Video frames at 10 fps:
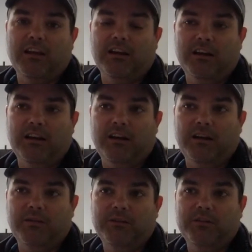
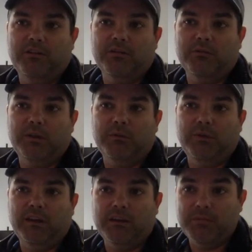We
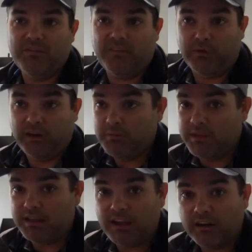need to
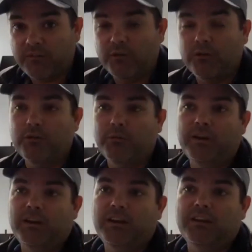be careful, we
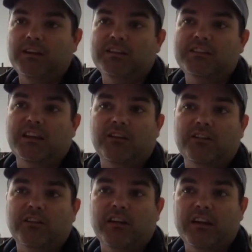need to stay on
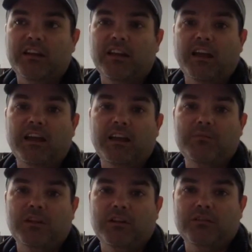our A game,
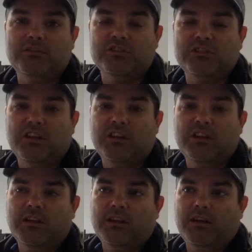
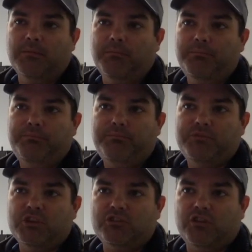
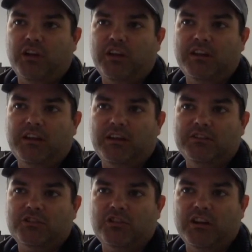just trying
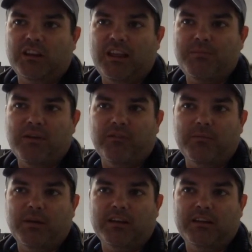to keep
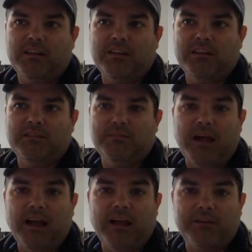everybody's
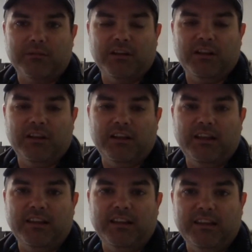mind at
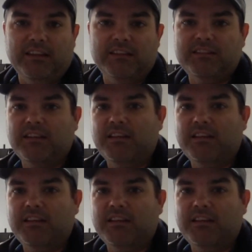ease.